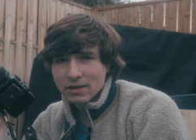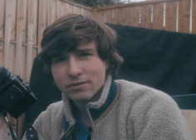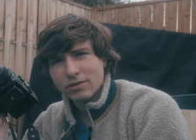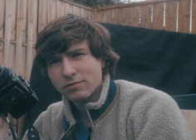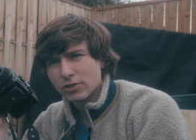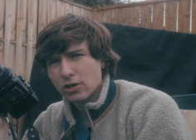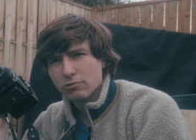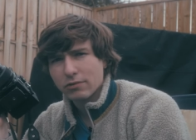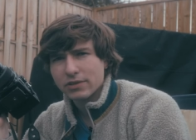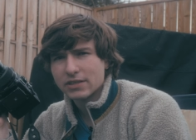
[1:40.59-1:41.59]
Film
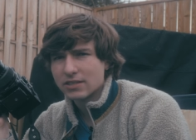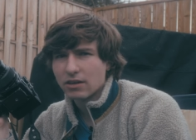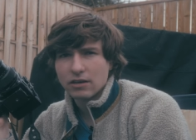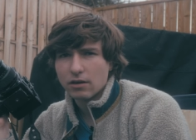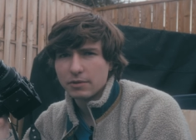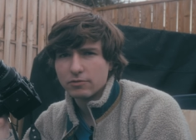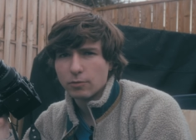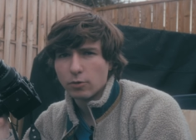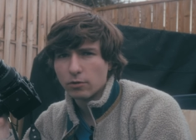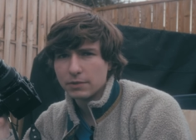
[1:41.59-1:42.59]
photography is not a hobby for
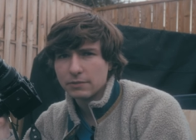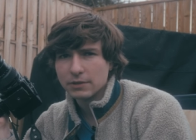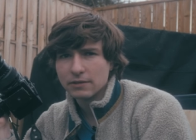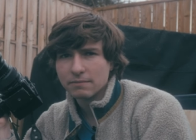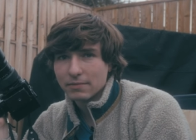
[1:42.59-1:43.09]
poor people,